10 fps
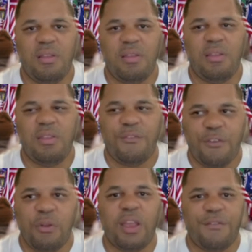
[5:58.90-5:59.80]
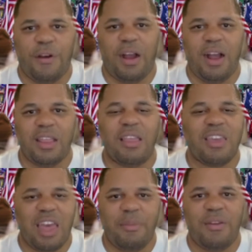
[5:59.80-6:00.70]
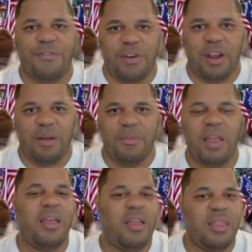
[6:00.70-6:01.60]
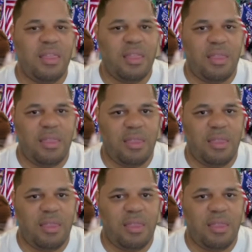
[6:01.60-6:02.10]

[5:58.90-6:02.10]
The voting fraud is coming from the